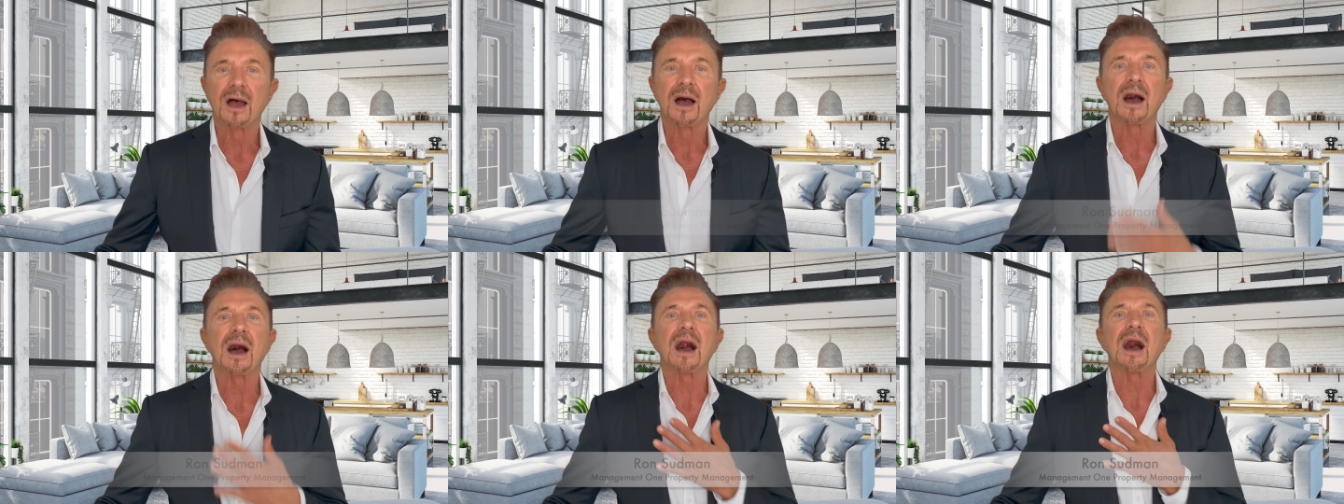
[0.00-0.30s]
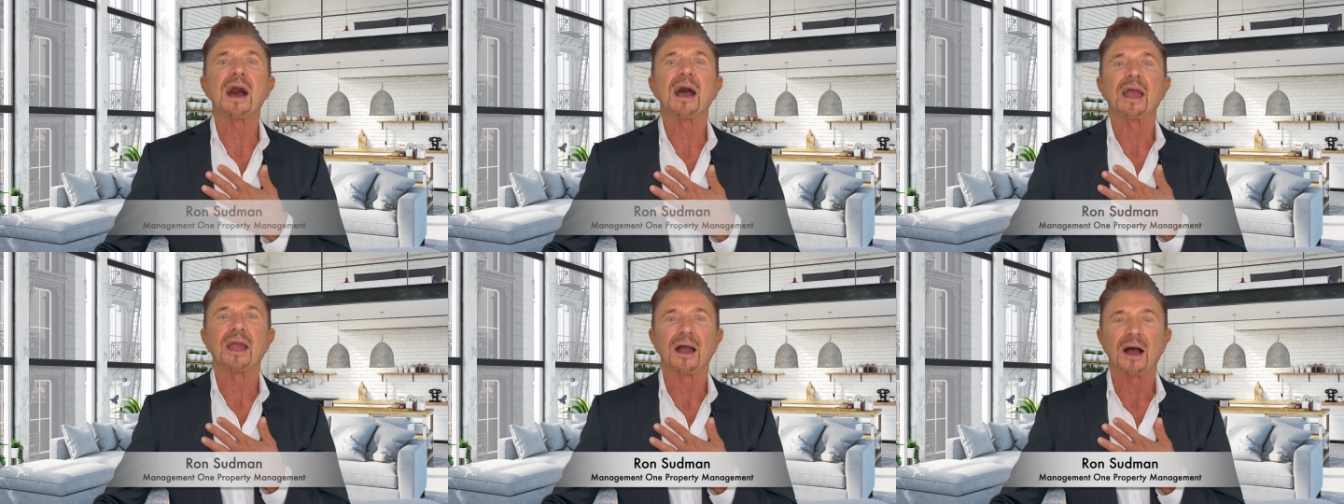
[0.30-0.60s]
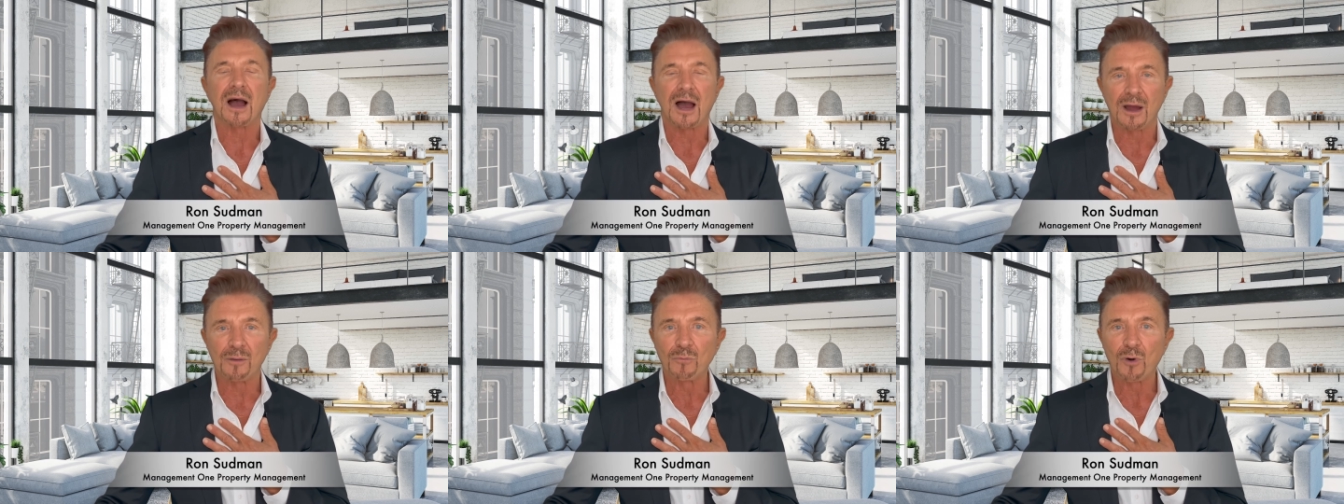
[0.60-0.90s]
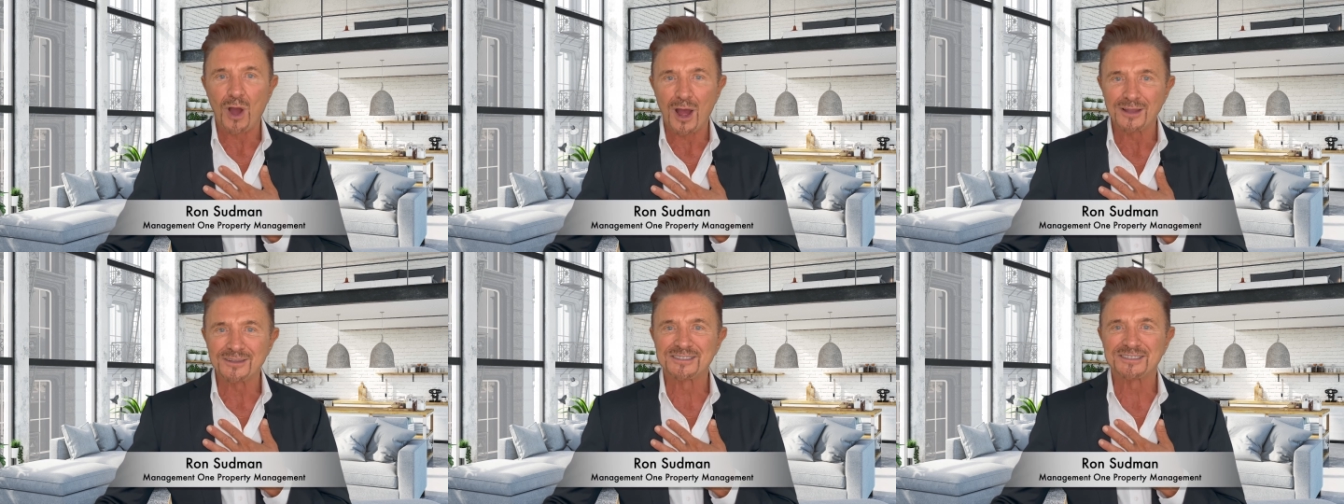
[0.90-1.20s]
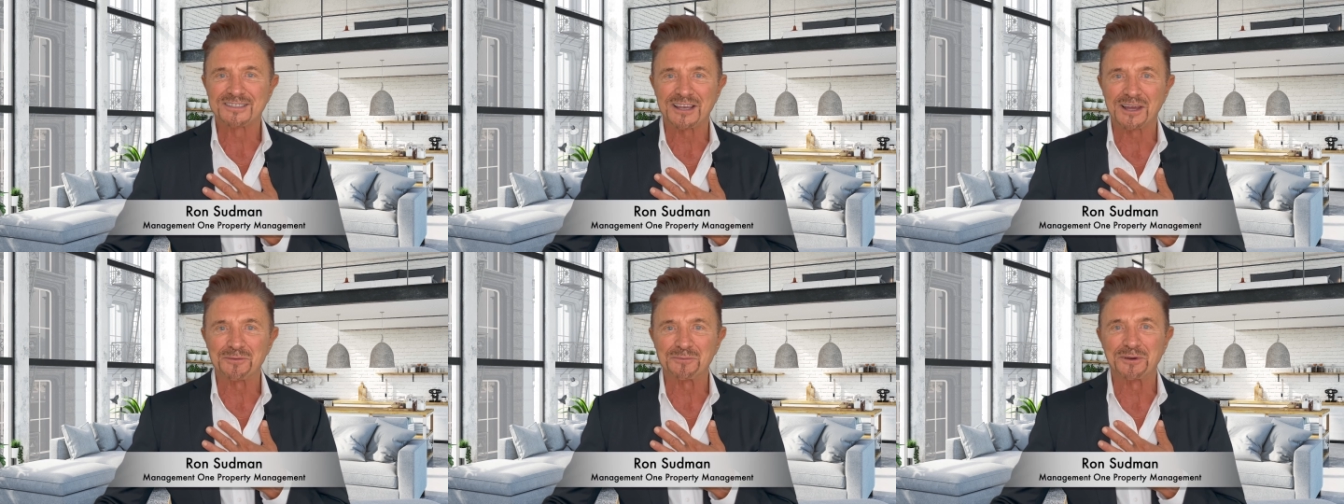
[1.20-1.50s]
Hi, I'm Ron
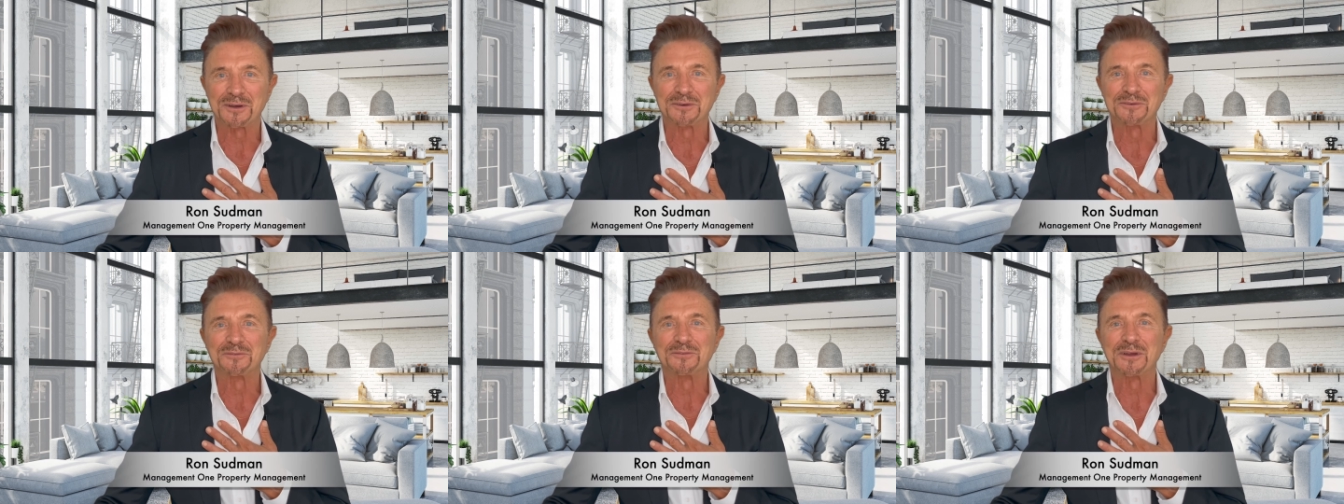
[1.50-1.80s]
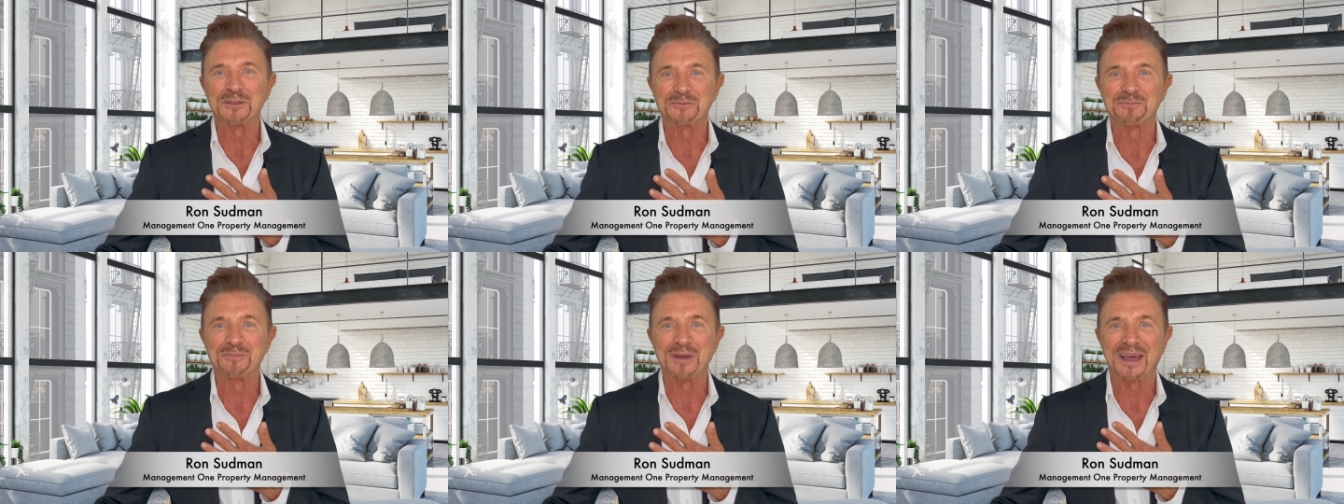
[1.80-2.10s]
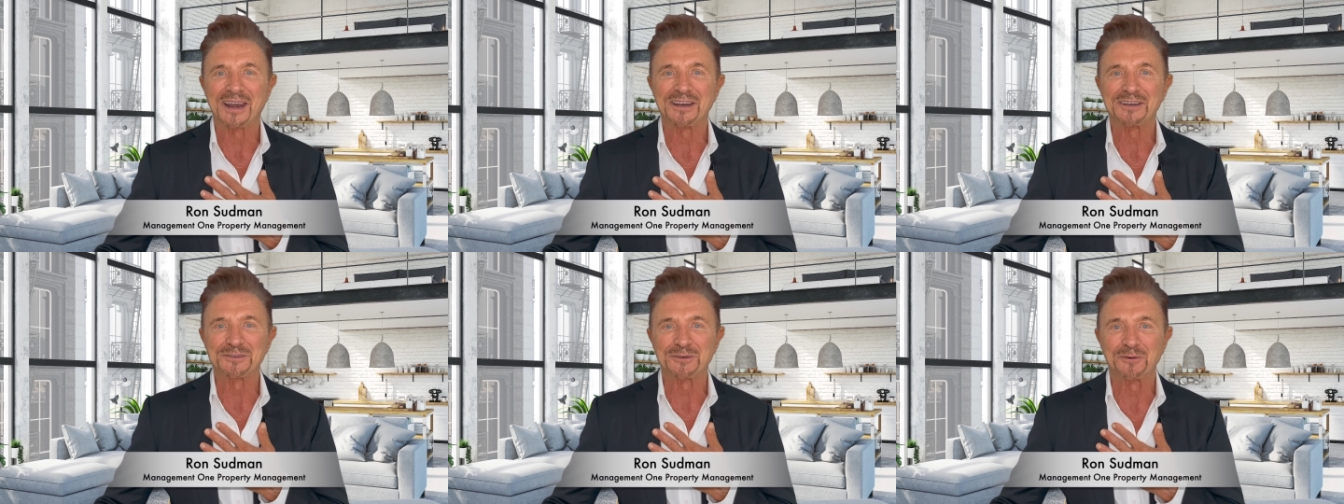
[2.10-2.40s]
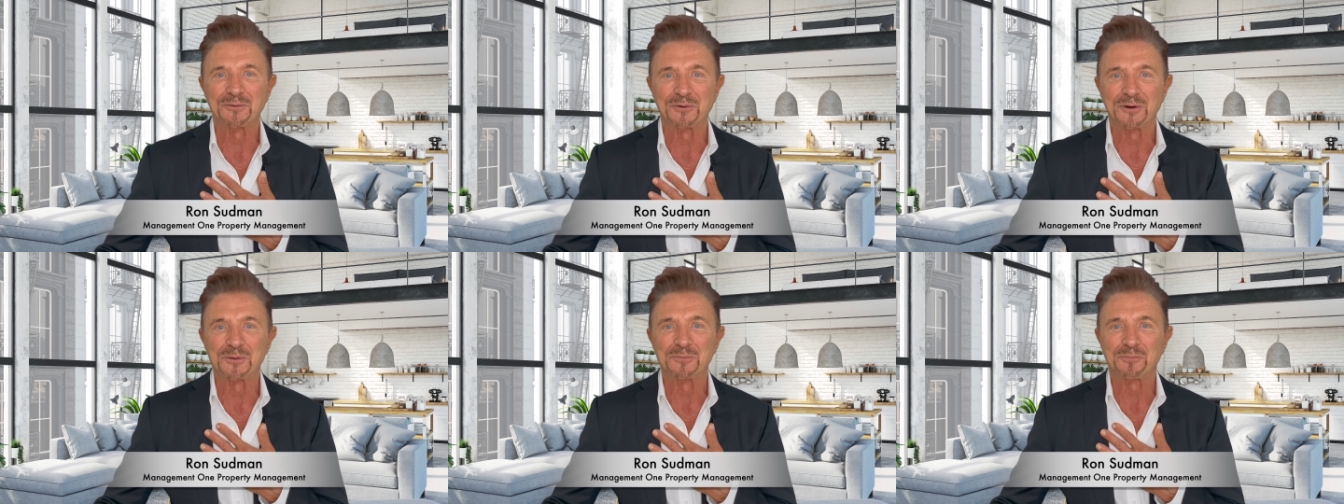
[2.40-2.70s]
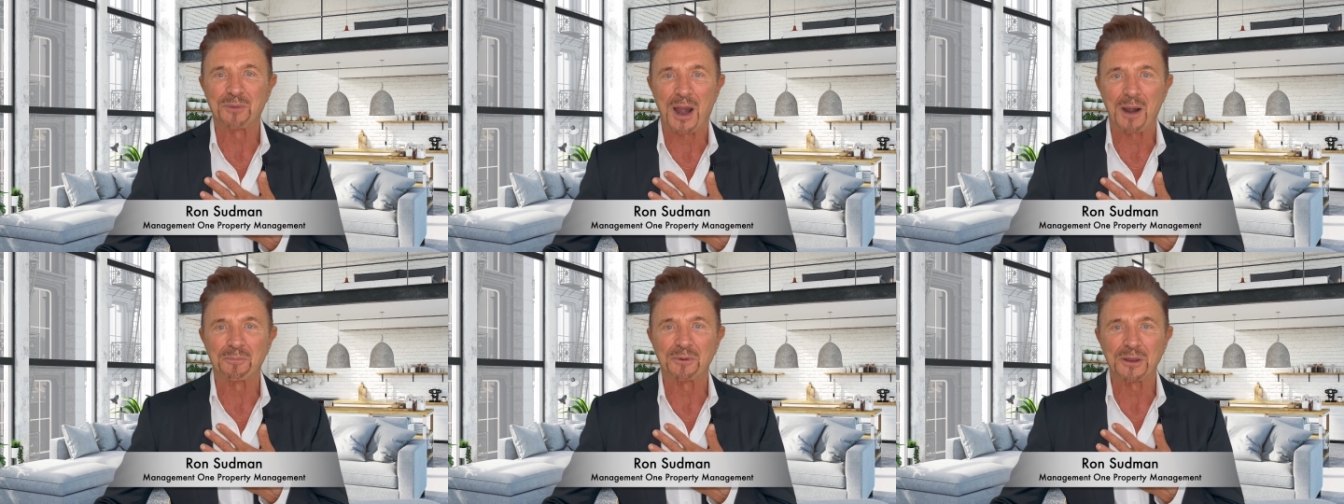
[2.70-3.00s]
Sudman with Management One
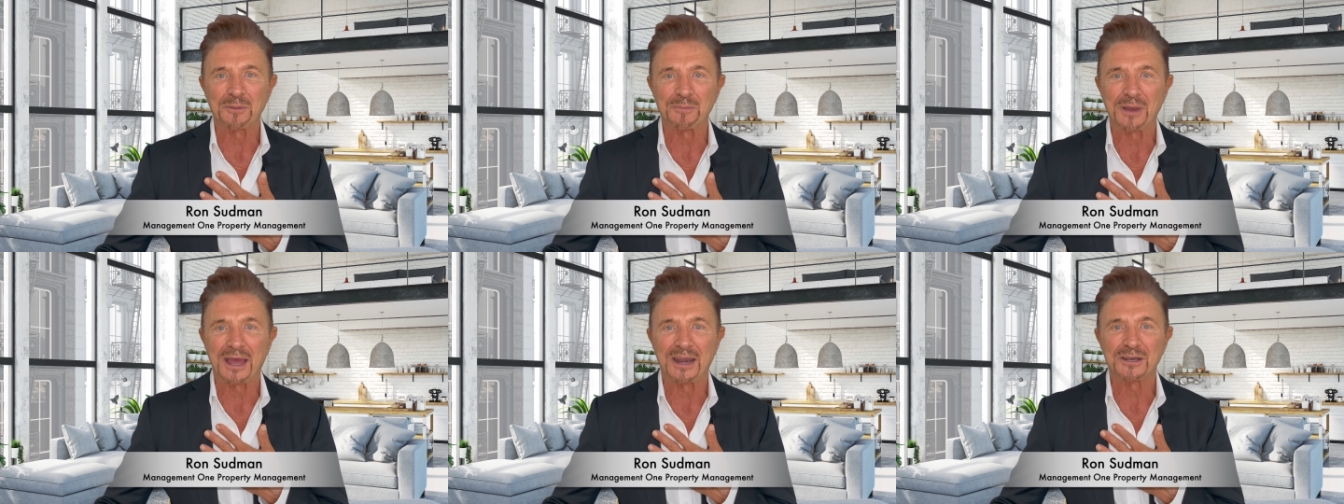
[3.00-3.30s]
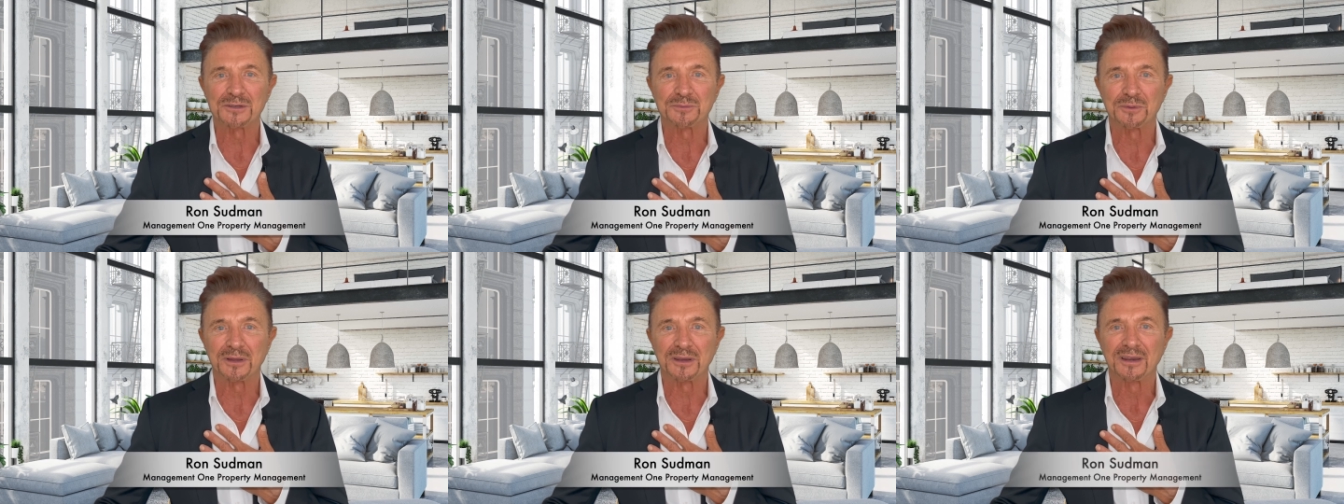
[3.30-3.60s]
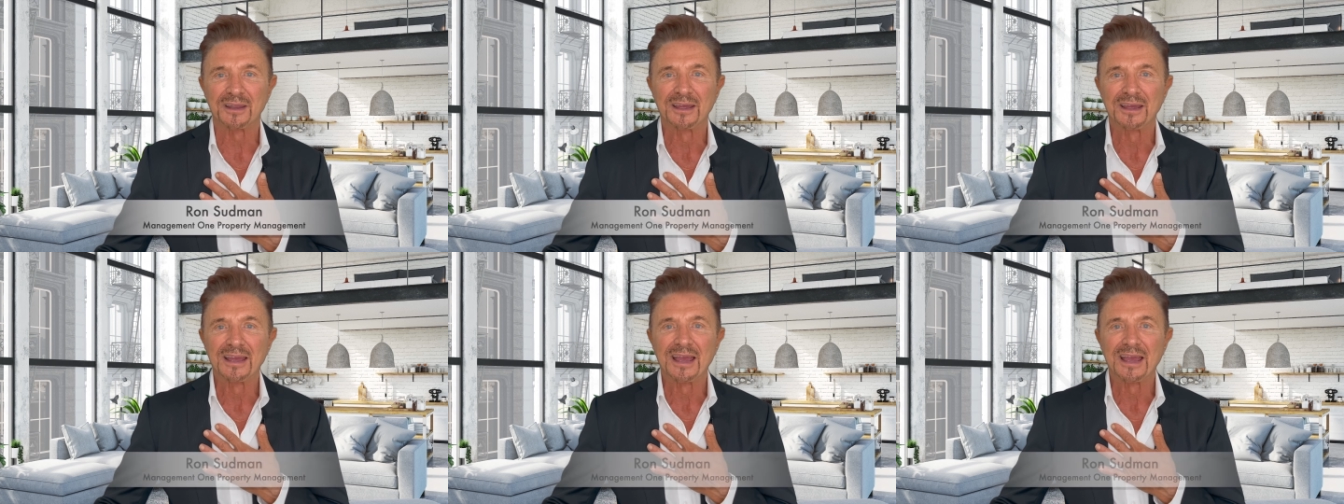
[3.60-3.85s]
Property Management,